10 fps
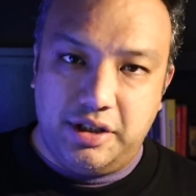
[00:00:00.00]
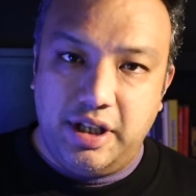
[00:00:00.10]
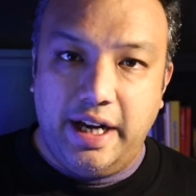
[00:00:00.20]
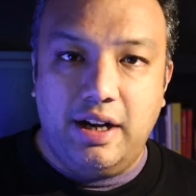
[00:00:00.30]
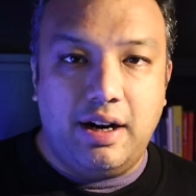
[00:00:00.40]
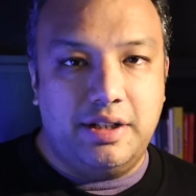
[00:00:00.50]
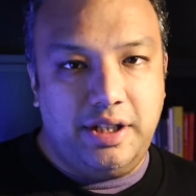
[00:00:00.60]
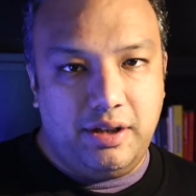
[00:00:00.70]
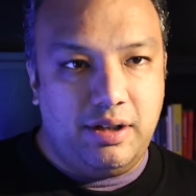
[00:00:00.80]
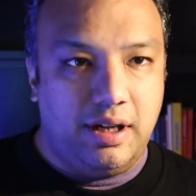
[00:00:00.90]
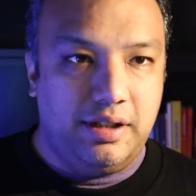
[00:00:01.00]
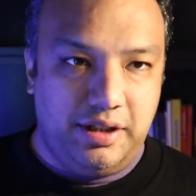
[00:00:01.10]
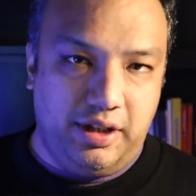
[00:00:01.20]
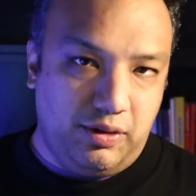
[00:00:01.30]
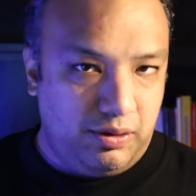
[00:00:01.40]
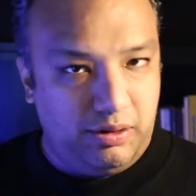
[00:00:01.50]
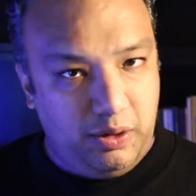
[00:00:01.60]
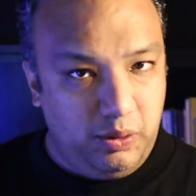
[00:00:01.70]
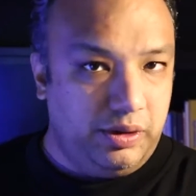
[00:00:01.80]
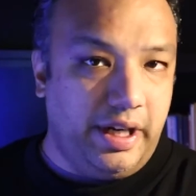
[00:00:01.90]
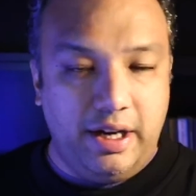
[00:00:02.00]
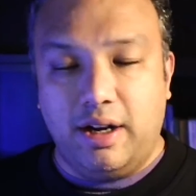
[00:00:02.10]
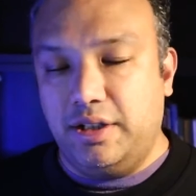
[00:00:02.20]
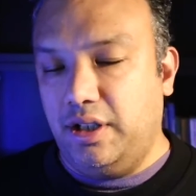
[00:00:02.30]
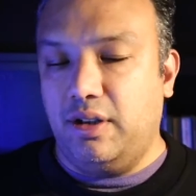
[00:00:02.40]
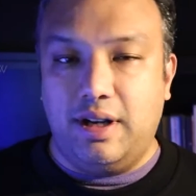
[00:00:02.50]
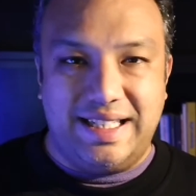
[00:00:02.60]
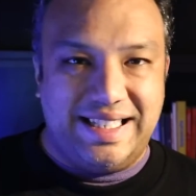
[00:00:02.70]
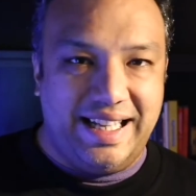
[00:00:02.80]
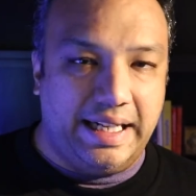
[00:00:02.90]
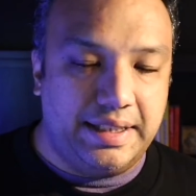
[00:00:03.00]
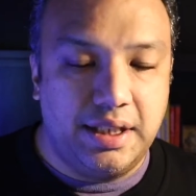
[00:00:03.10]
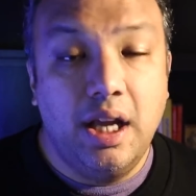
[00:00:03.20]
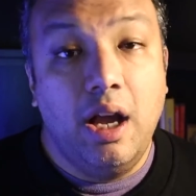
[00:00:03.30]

3.0.0 to 3.0.6